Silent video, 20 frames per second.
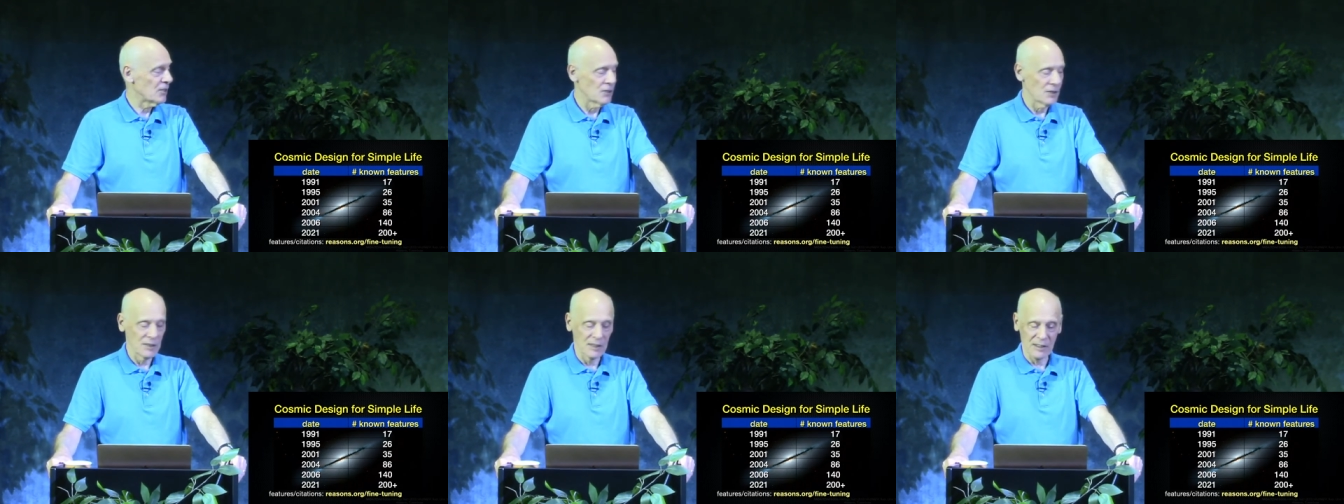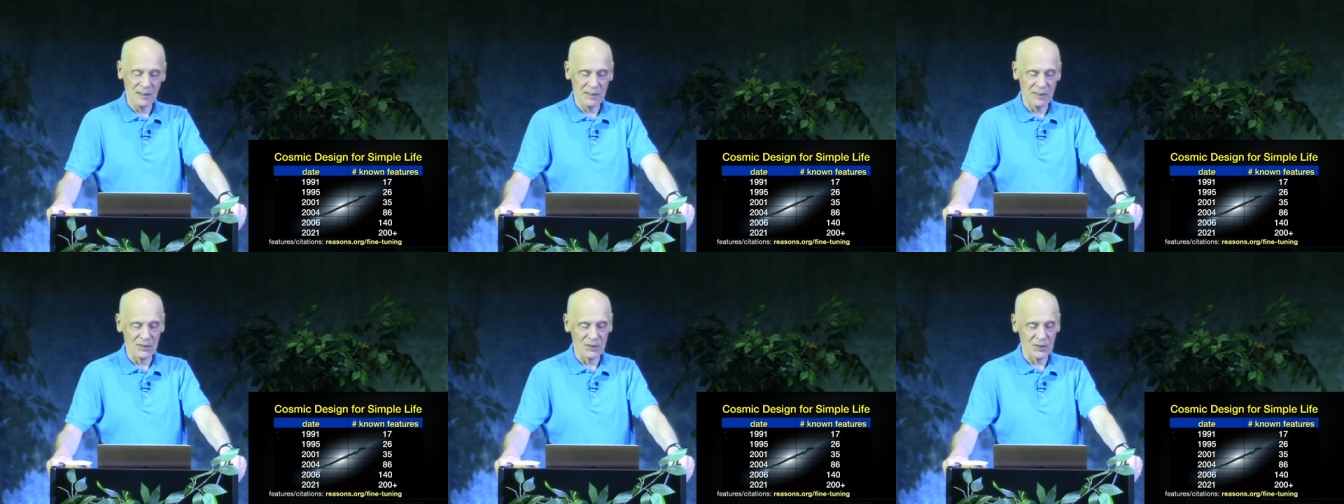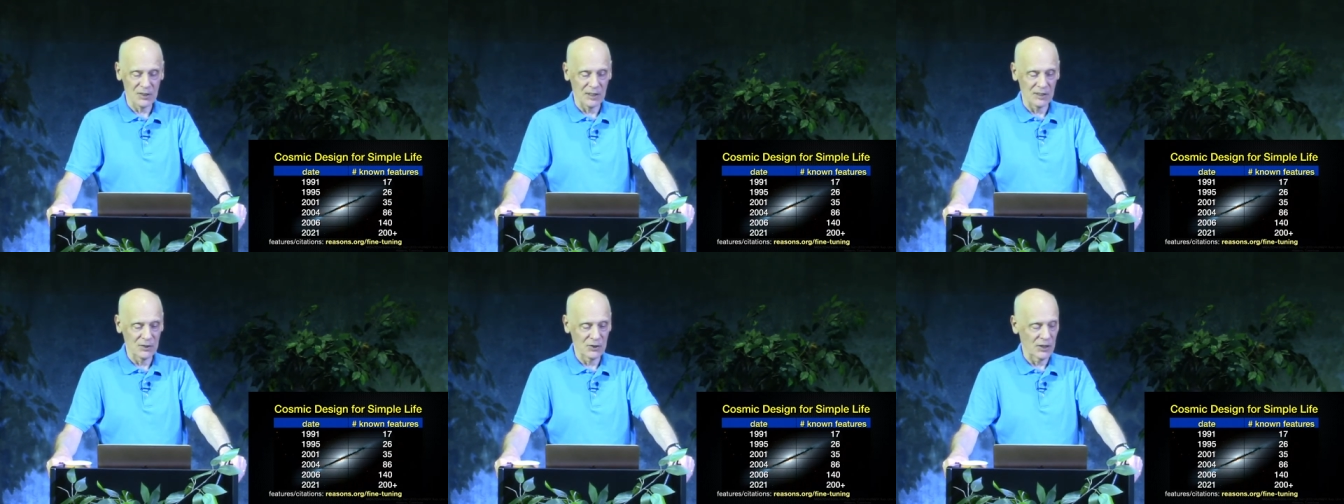you get the
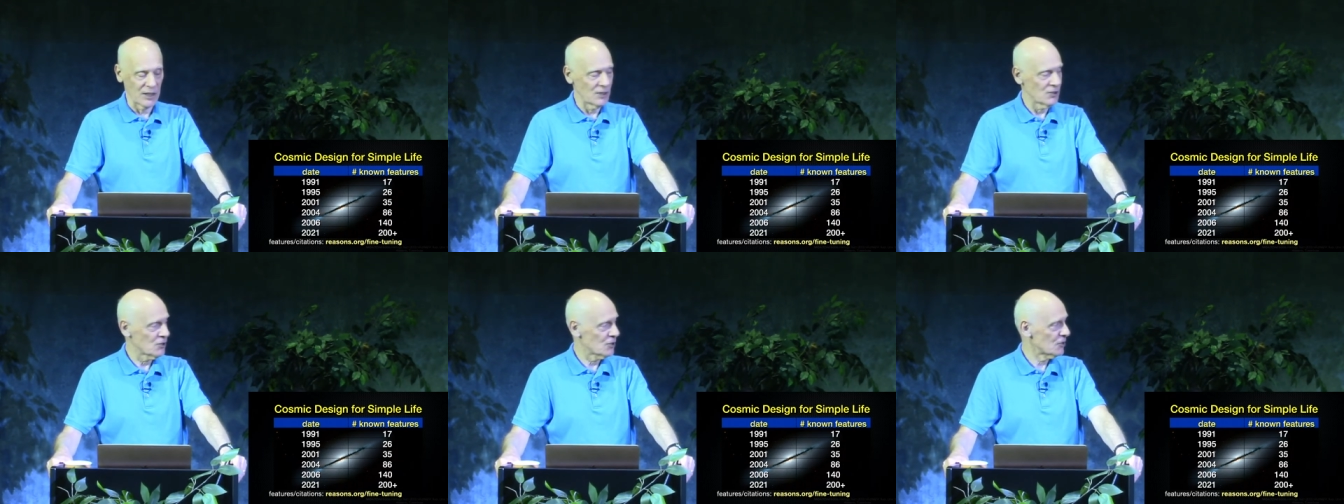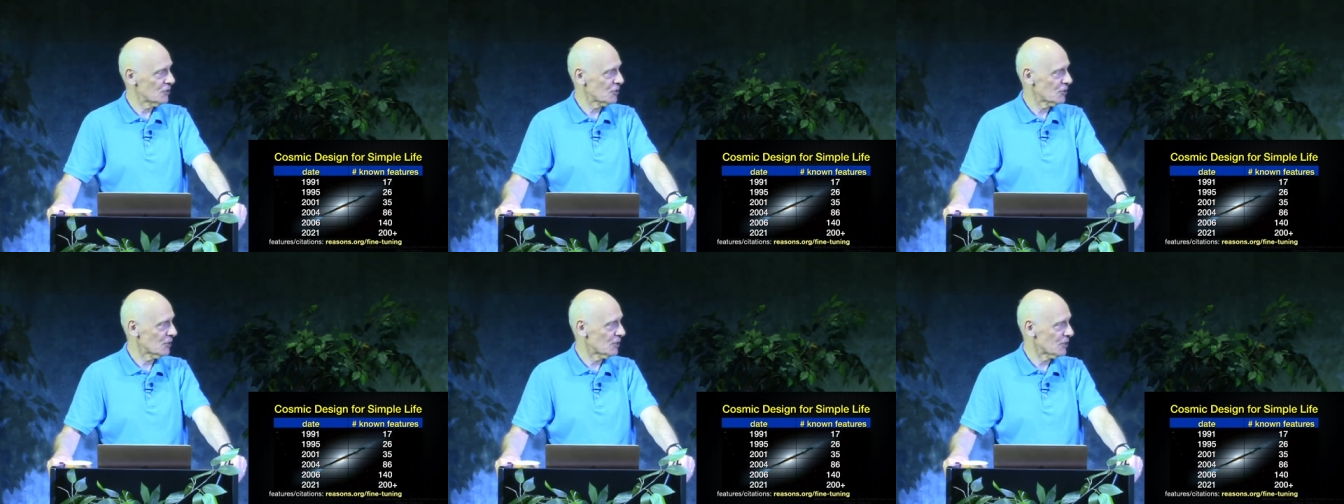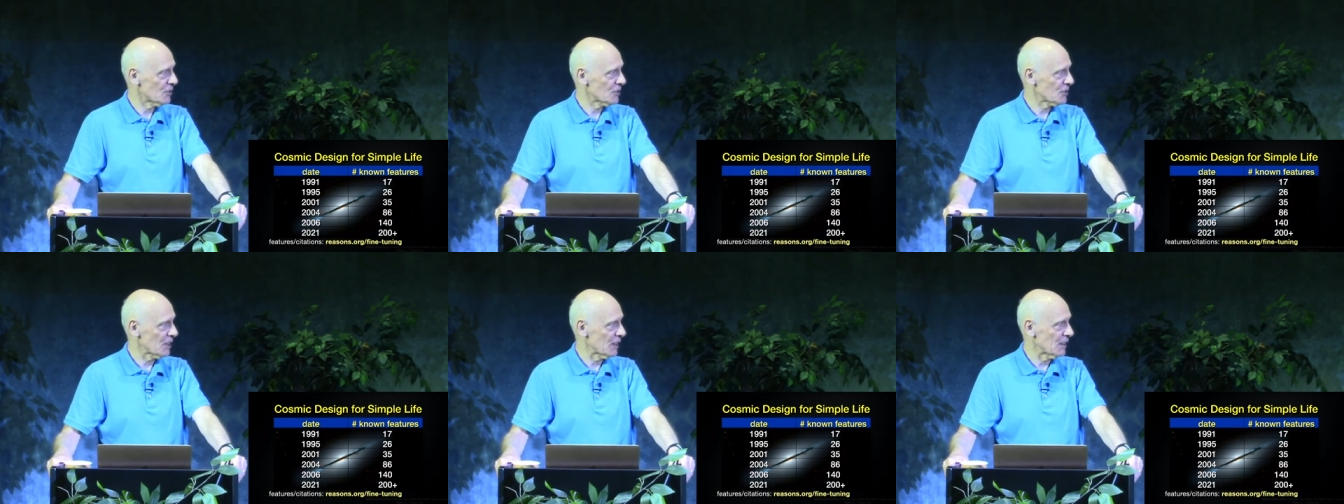citations of the
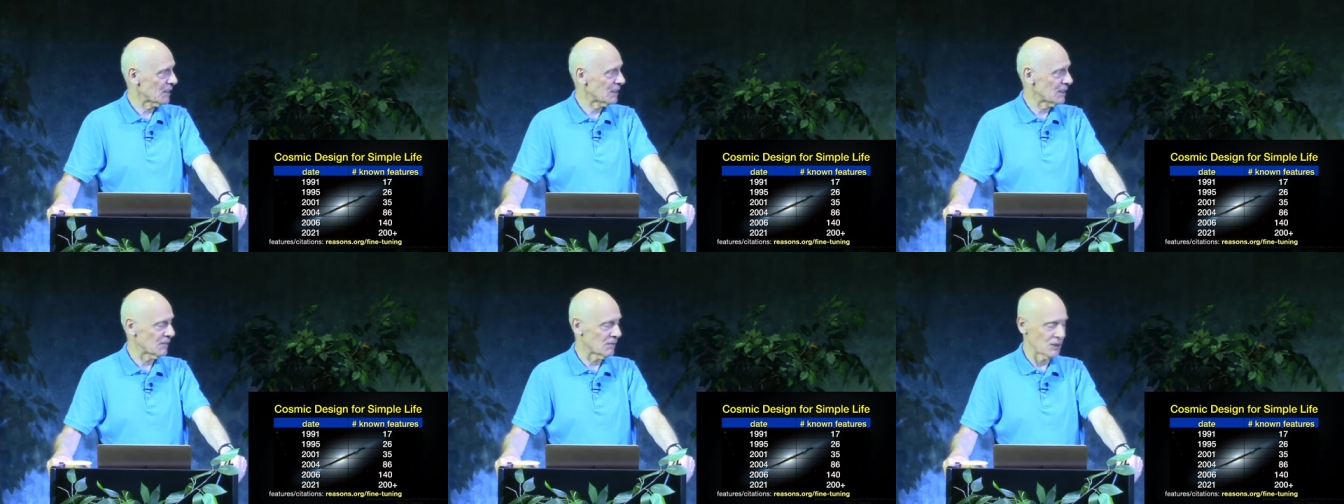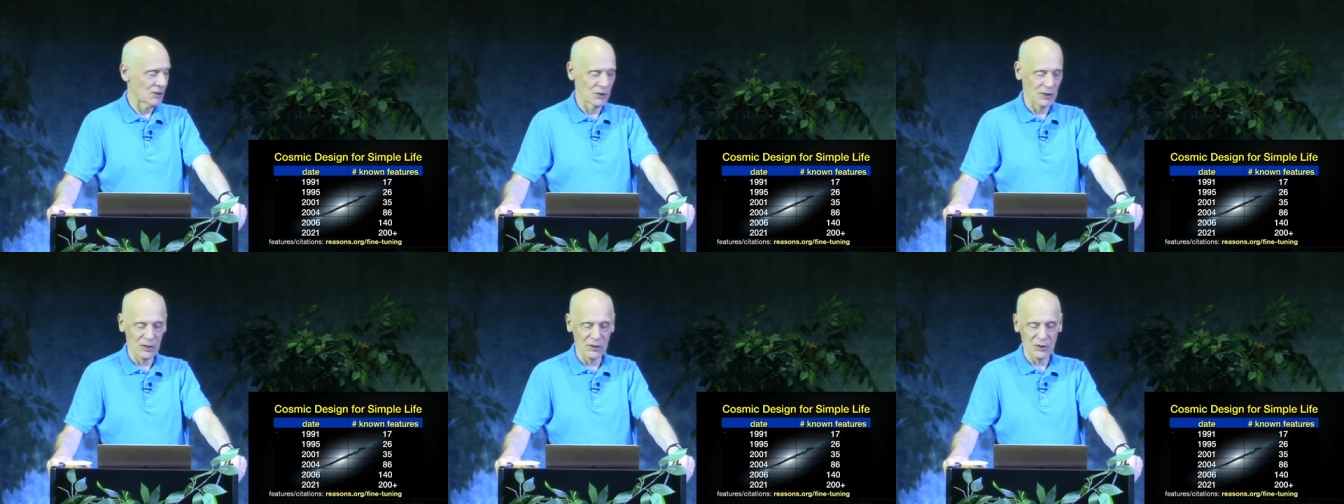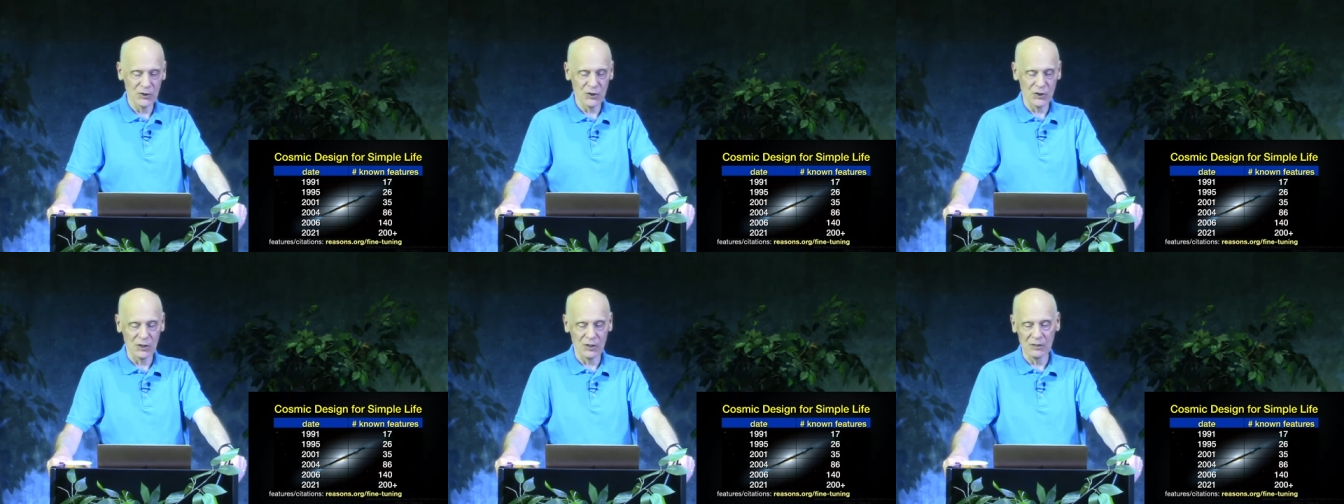scientific
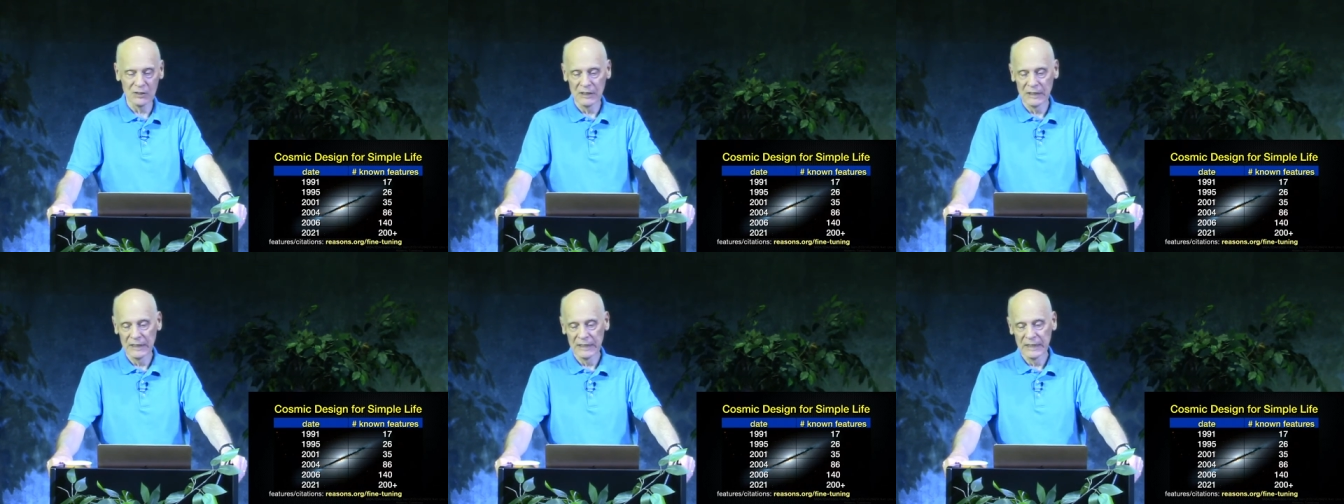literature